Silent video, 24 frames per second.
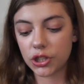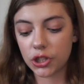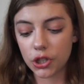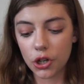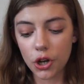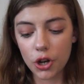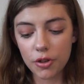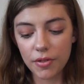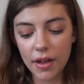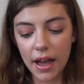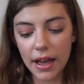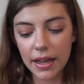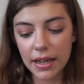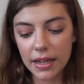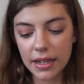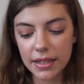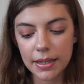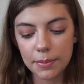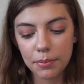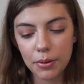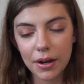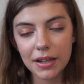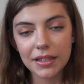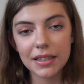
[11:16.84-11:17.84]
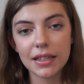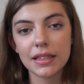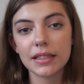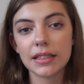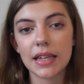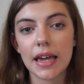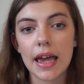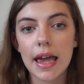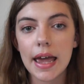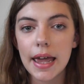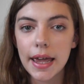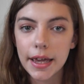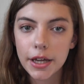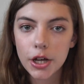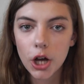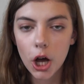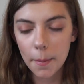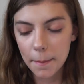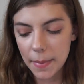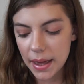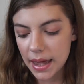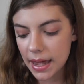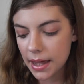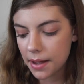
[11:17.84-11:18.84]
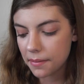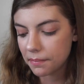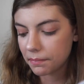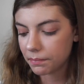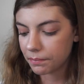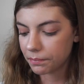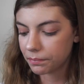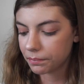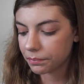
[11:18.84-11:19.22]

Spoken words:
So that is the present he got me.